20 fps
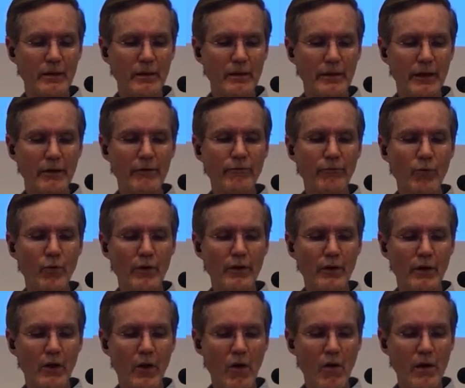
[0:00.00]
Therefore the
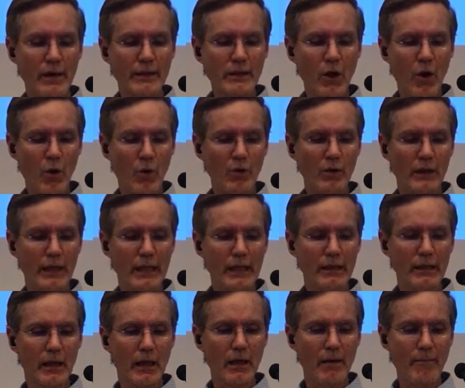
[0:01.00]
law is holy,
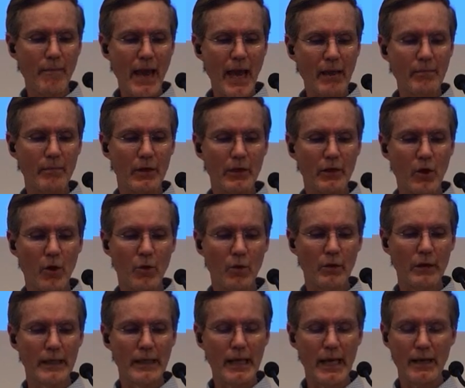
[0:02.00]
and the commandment
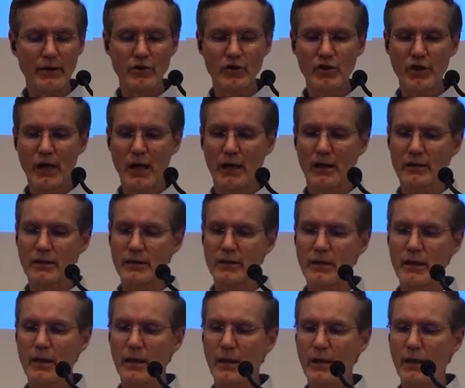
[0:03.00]
holy, and
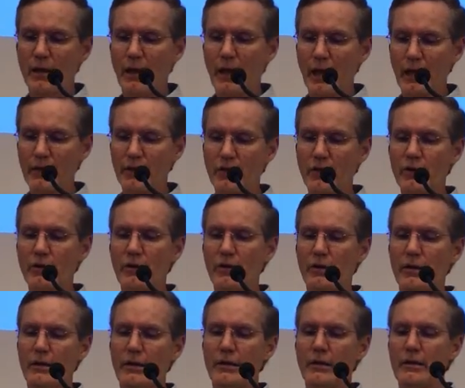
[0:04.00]
just, and
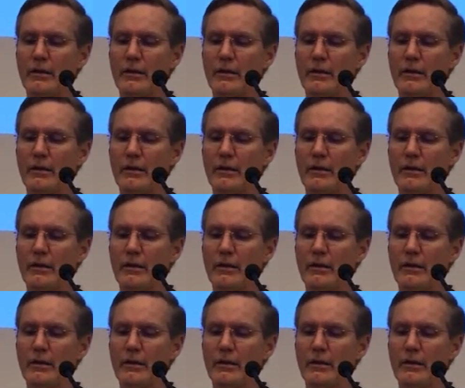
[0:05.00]
good.